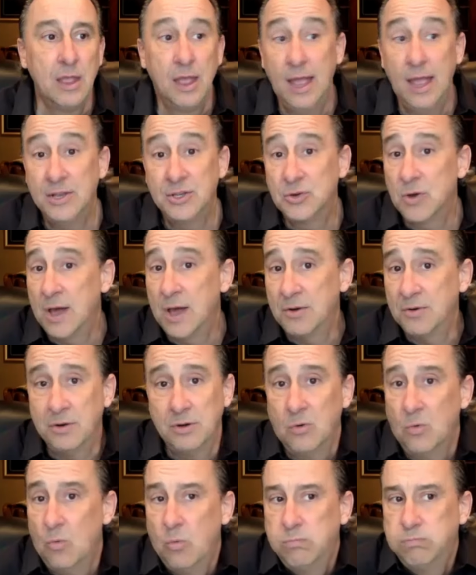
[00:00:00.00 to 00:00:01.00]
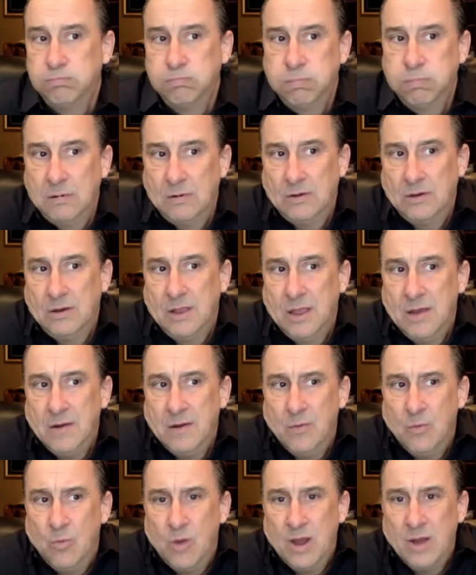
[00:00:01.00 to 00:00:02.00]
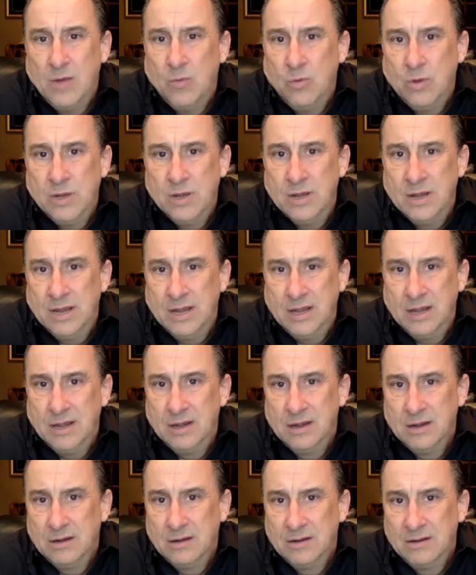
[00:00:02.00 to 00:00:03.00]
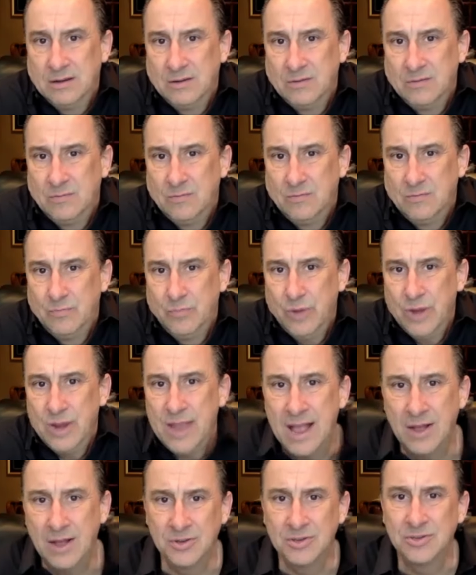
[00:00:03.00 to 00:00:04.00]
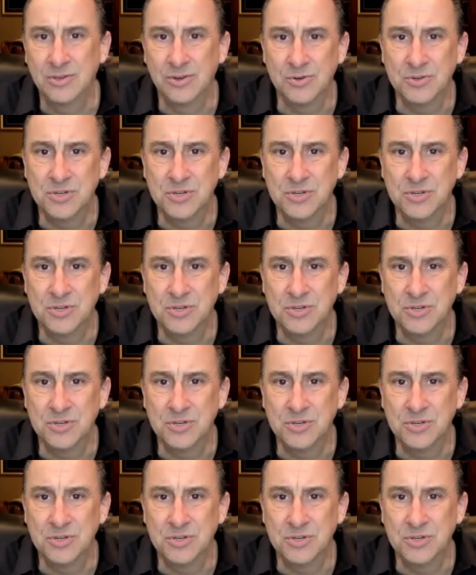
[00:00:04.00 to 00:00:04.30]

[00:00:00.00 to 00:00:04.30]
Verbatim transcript: And so I don't, Kerry, why wouldn't it break out and surge